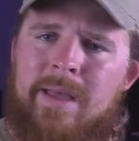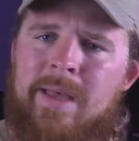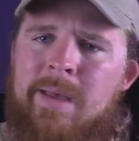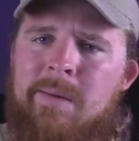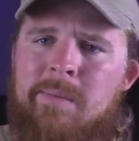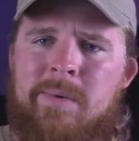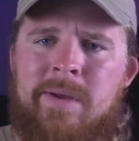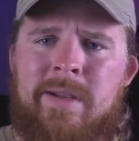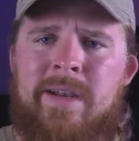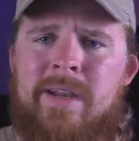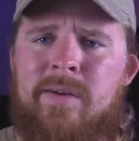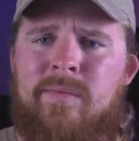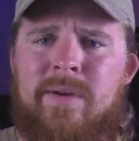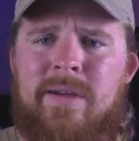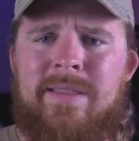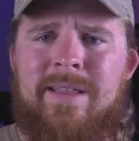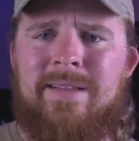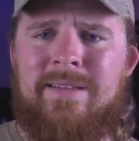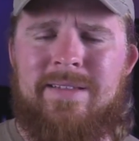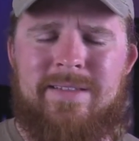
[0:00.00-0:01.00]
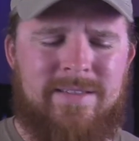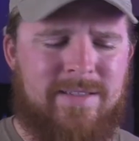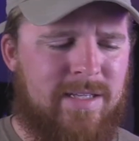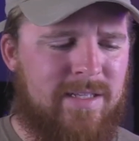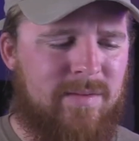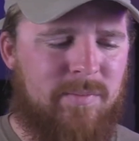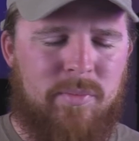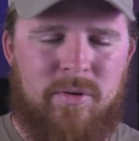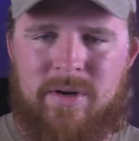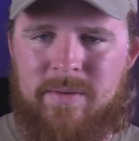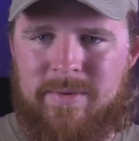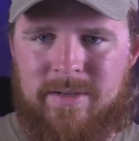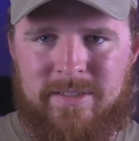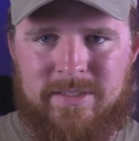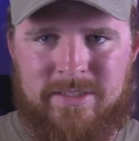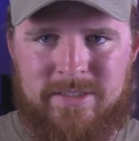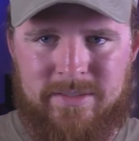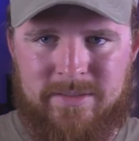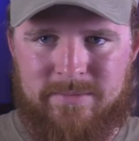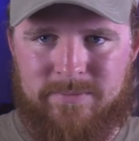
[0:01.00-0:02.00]
But anyway, that's pretty
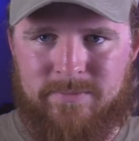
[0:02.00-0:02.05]
much